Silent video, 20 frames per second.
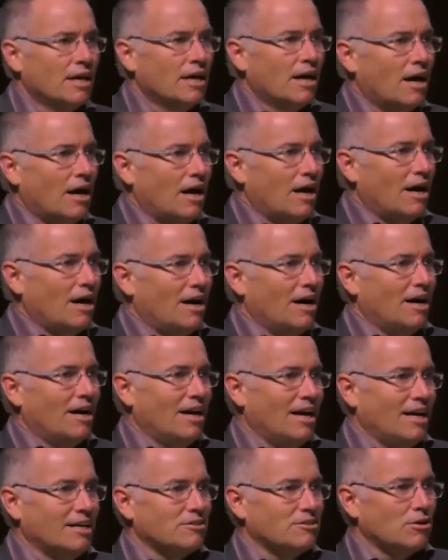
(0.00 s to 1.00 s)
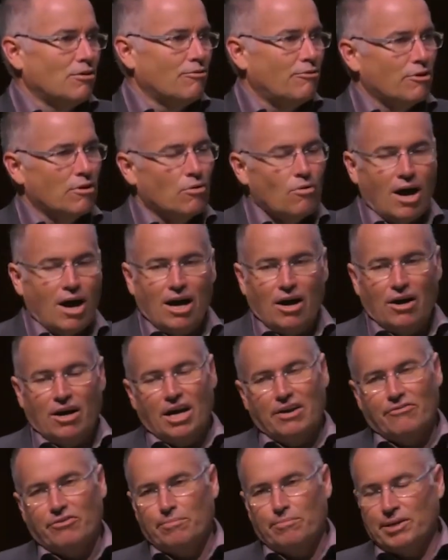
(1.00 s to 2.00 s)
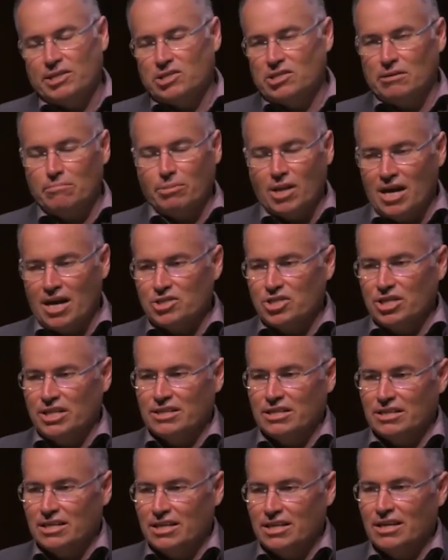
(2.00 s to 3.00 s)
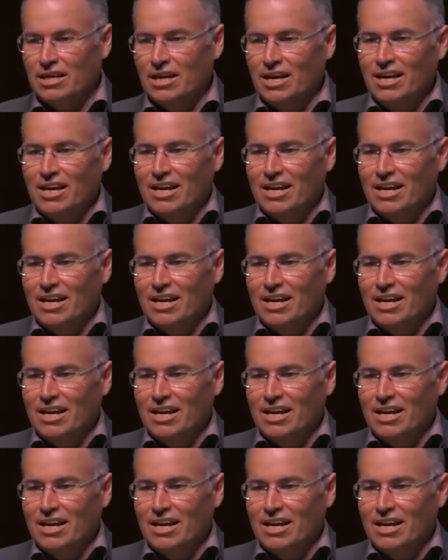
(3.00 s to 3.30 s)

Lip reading: And so for a while, every pitch had blockchain in it,